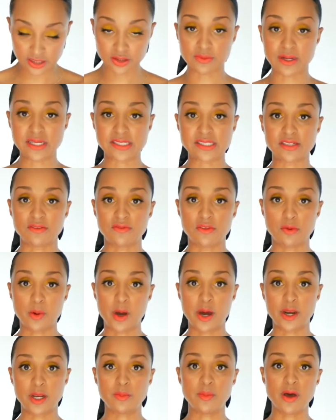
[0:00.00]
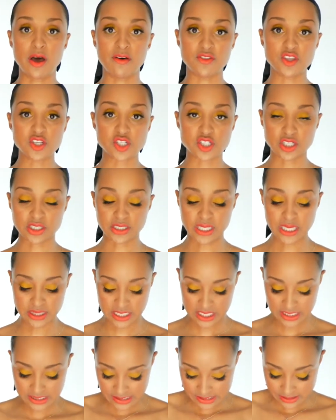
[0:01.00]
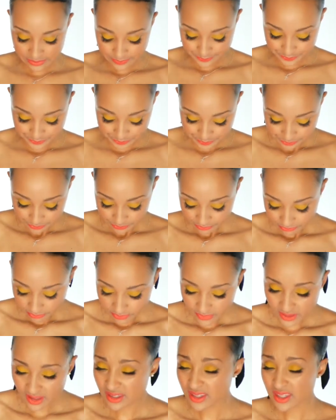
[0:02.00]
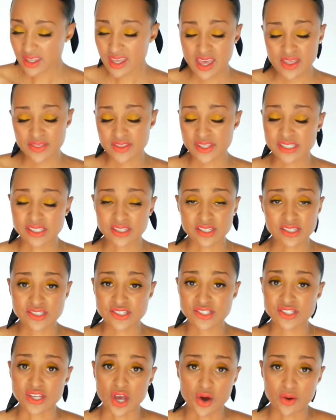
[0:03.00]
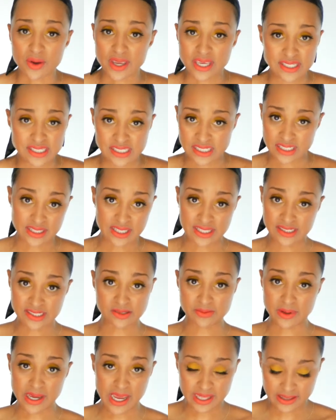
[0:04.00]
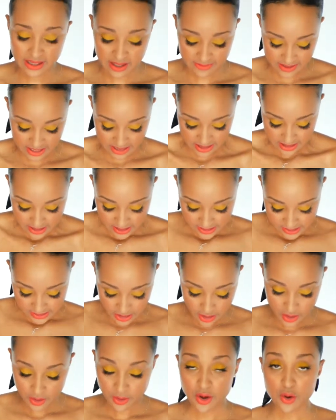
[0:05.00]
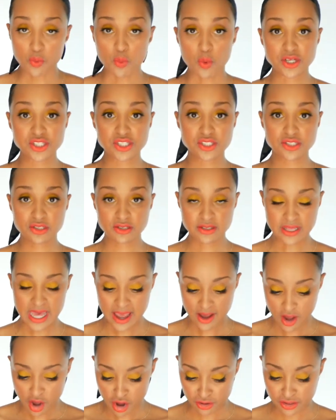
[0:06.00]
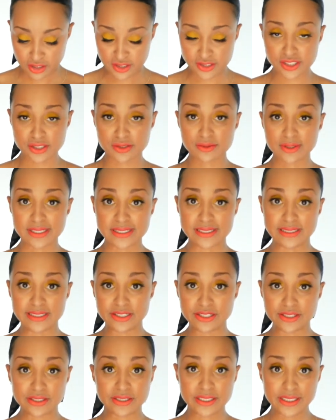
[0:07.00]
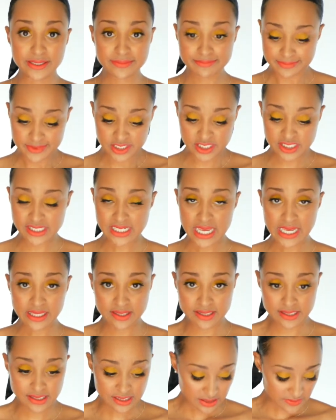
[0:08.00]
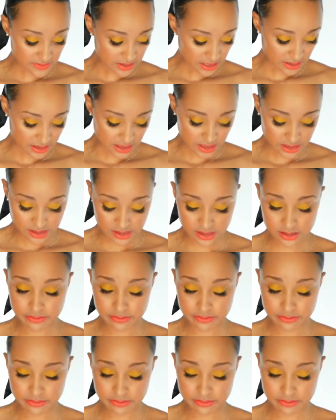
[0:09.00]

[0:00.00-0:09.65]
the rest of the bottom of the shirt like this. This look is so easy. This is why I love it. So once you do that, all you do is literally just take the sleeves like this